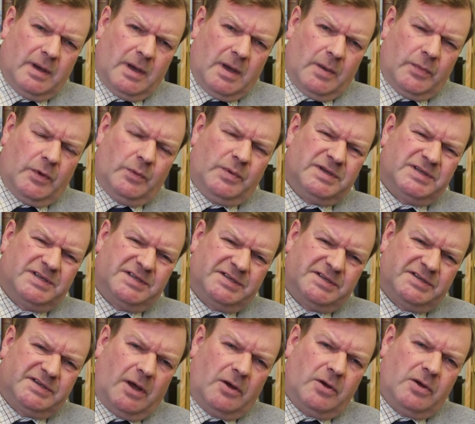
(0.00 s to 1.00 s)
but we're
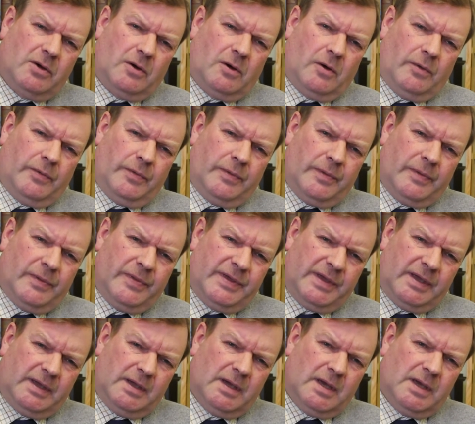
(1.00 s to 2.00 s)
stuck on
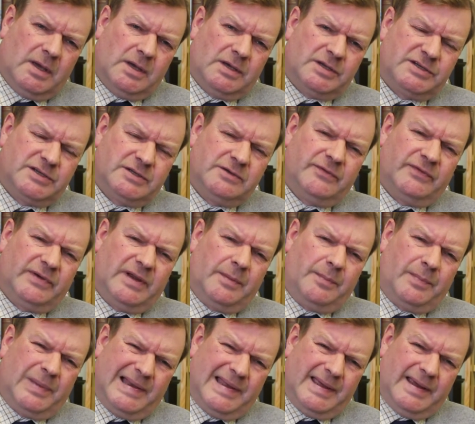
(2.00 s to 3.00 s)
the
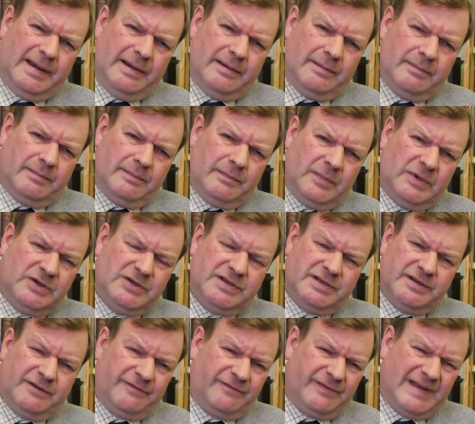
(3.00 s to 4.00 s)
Suvla plain, which is
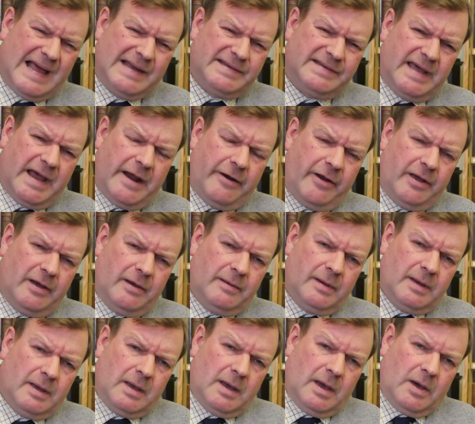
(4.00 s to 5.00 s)
a flat area,
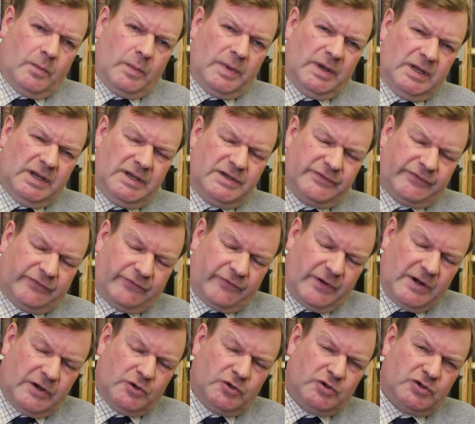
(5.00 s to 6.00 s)
but it's
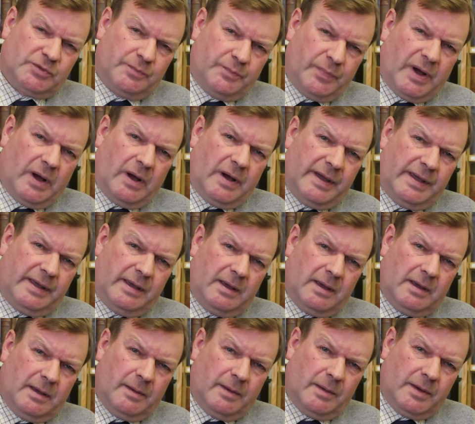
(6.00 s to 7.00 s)
fringed by
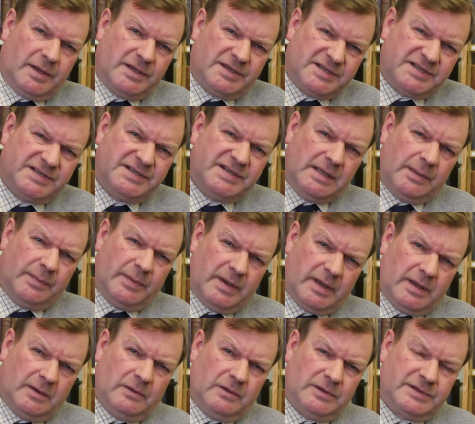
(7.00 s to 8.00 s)
steep
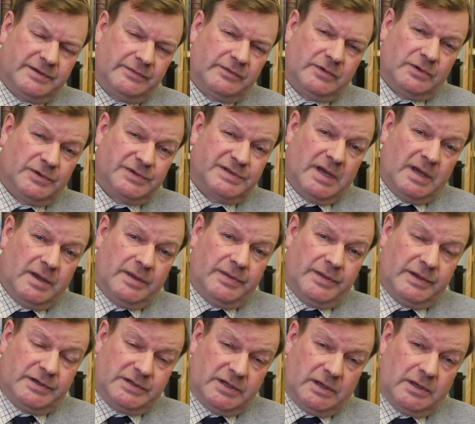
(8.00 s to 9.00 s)
hills. Of course,
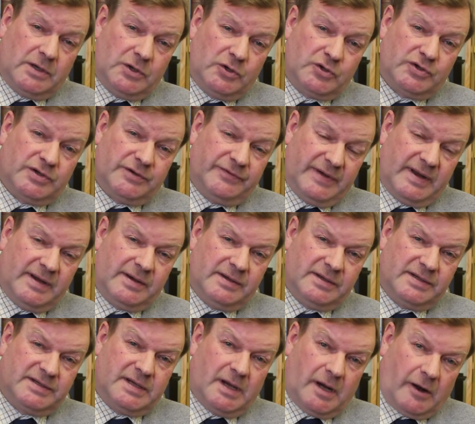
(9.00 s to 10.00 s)
the Turkish
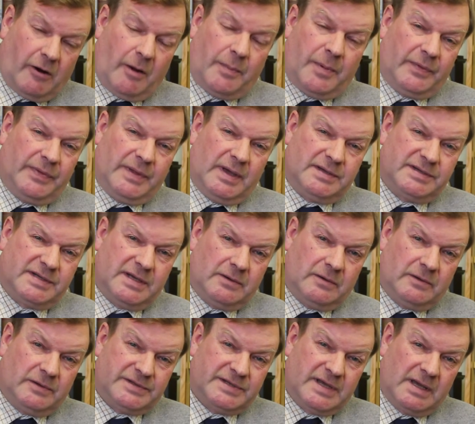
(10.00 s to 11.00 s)
defenders are up on those
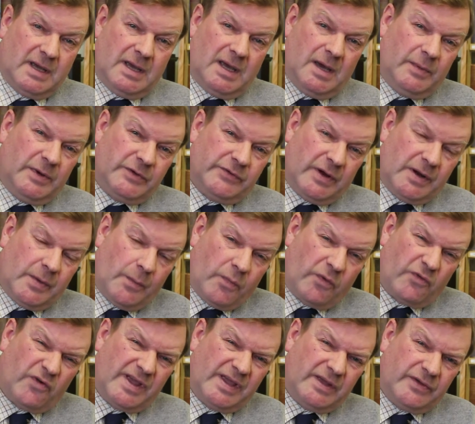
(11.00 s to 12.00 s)
hills, and we're trying to
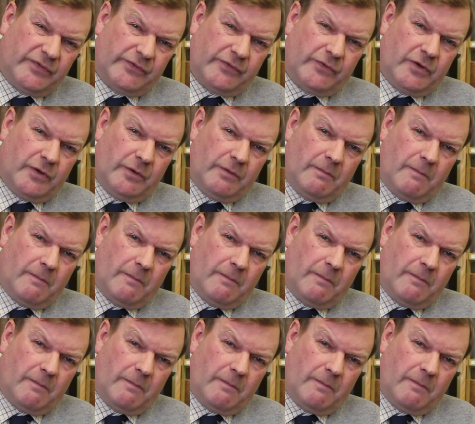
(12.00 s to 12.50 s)
break through.